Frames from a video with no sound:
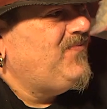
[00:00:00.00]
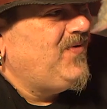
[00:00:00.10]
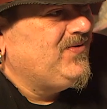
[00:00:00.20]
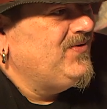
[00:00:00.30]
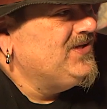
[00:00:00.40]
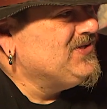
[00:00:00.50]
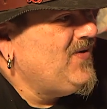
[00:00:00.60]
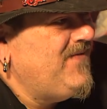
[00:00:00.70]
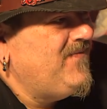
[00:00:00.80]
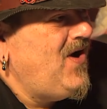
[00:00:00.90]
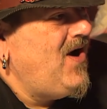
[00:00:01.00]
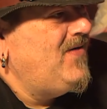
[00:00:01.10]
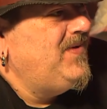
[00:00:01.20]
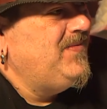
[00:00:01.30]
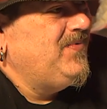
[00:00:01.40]
worked on this
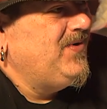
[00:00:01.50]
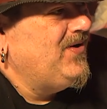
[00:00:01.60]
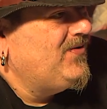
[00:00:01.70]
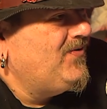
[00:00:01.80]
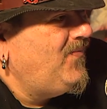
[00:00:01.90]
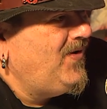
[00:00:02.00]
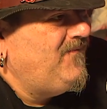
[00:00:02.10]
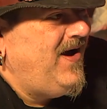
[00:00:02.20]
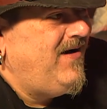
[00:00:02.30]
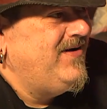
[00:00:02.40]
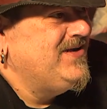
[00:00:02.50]
graveyard. People heard the word fairies.